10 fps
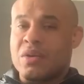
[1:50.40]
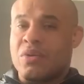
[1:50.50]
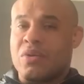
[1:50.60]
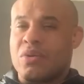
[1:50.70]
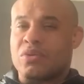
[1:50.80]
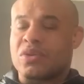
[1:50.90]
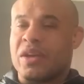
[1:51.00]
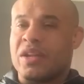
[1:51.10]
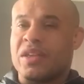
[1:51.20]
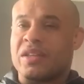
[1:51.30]
or to
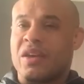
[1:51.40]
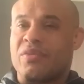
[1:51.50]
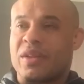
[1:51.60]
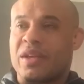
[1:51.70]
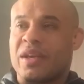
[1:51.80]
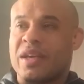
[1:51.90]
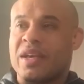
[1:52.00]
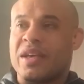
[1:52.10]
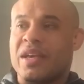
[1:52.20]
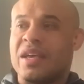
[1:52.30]
anything differently.
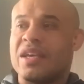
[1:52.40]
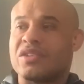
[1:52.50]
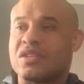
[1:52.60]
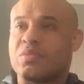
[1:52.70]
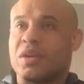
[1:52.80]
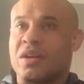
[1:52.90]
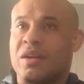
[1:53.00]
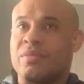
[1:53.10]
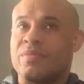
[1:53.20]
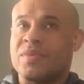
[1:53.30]
He just
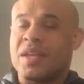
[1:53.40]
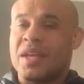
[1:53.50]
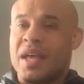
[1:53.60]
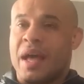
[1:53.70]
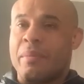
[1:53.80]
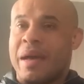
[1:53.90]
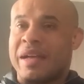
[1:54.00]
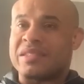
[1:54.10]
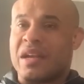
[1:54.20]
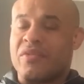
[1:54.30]
become a
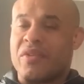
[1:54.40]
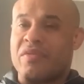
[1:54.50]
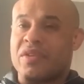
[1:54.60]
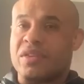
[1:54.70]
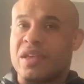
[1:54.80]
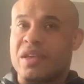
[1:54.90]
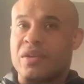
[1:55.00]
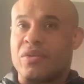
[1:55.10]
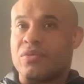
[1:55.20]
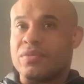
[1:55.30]
master of everything,
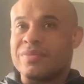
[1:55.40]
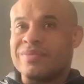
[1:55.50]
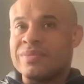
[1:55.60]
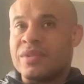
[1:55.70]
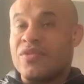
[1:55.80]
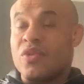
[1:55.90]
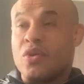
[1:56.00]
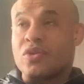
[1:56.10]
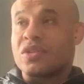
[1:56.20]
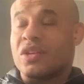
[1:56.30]
Of
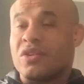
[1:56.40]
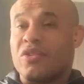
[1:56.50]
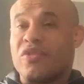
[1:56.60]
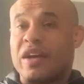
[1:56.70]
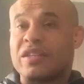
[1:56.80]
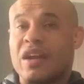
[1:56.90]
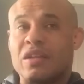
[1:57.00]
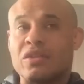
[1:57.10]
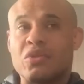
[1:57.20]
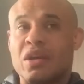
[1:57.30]
course, he fought in
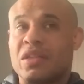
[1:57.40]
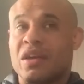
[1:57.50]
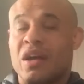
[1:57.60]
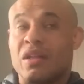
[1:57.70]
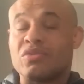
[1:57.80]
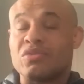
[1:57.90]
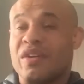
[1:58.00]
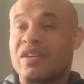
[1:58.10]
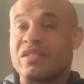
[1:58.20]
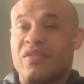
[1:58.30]
Aljo. I think Aljo is
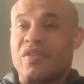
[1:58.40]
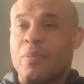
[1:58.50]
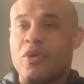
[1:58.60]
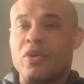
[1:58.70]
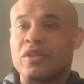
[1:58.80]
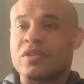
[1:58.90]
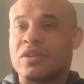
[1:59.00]
a very tough opponent.